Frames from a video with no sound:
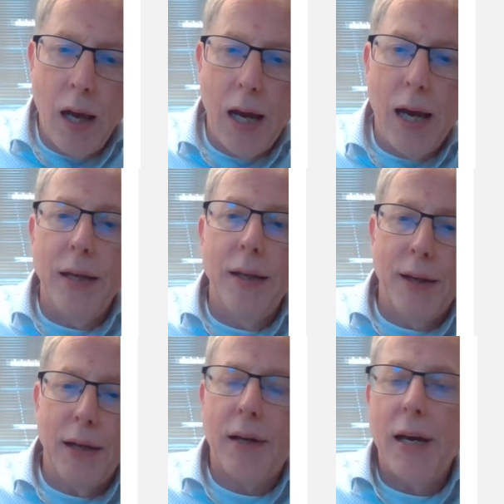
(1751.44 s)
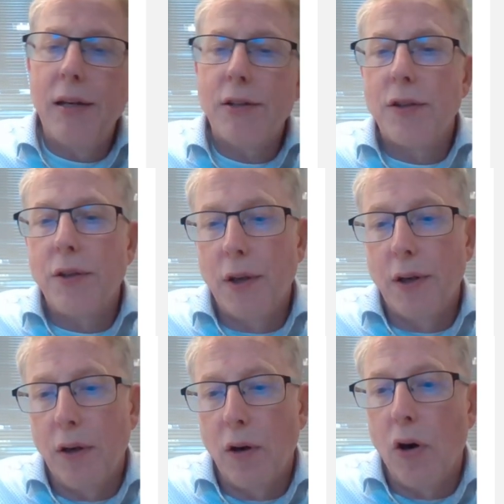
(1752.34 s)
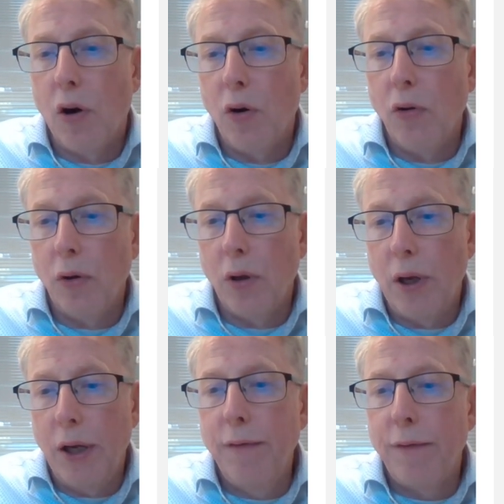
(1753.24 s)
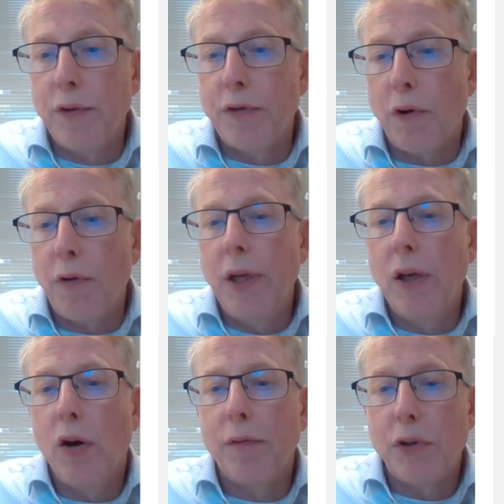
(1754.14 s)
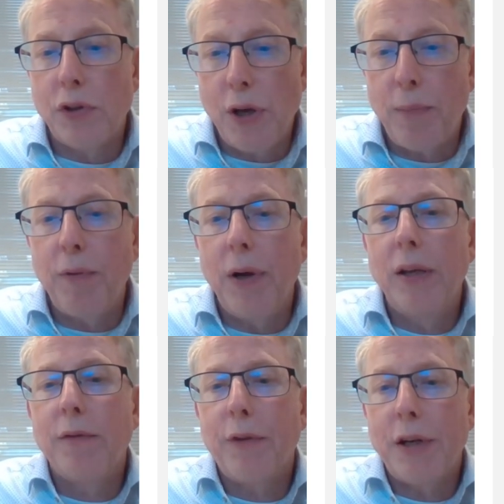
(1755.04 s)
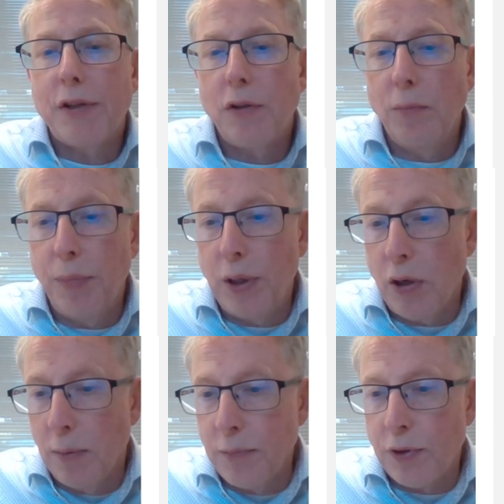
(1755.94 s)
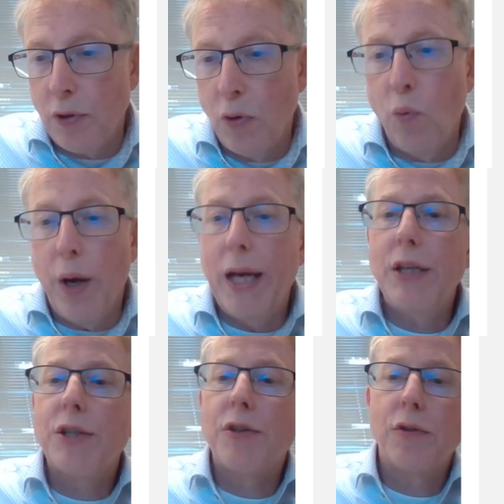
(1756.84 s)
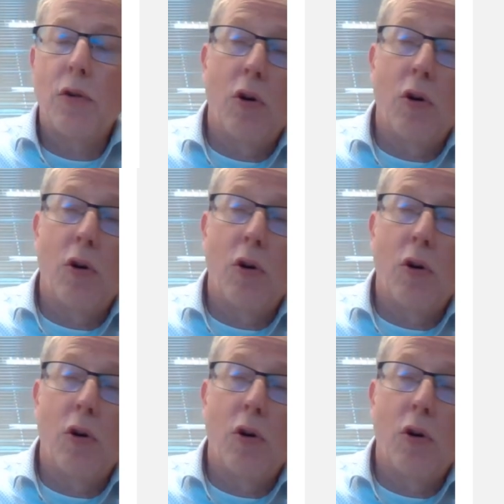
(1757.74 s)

And in that case, the whole inventory of the separated vessel becomes a waste,